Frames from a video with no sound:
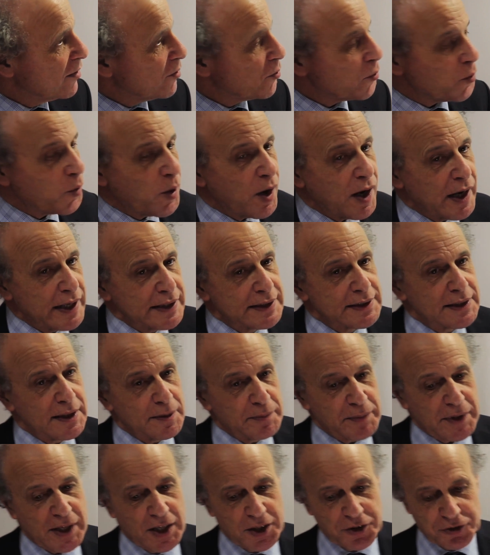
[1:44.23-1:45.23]
why
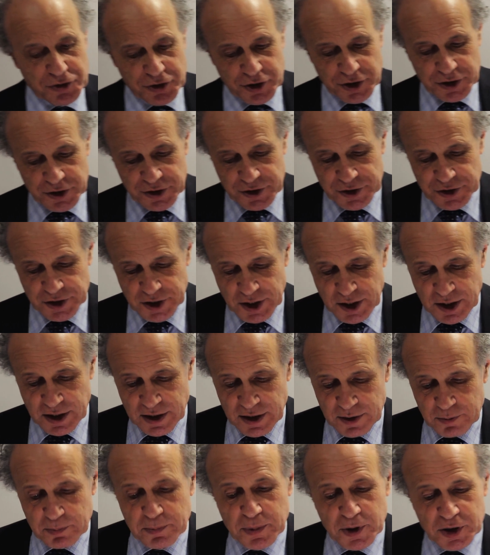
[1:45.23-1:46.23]
some countries
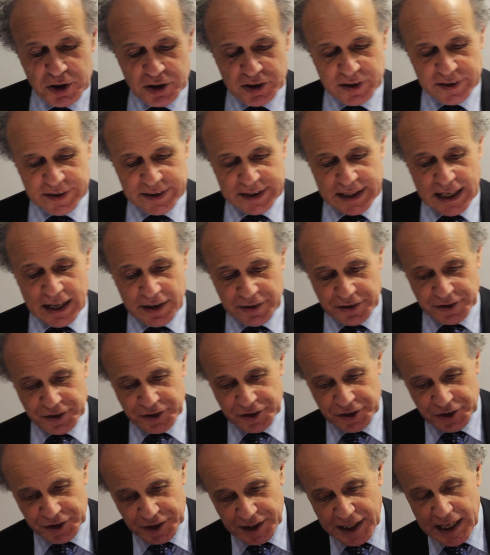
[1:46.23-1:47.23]
are poorer than
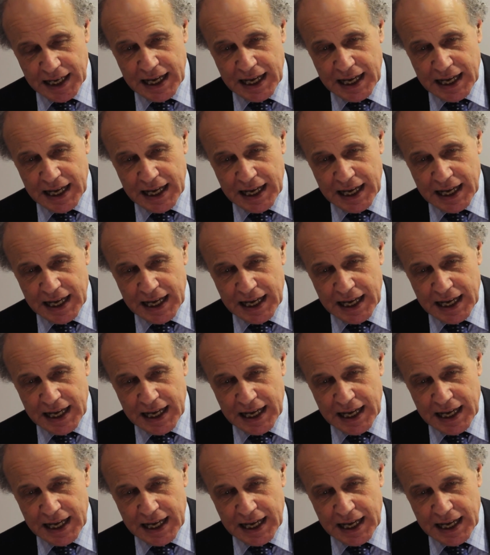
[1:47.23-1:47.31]
others.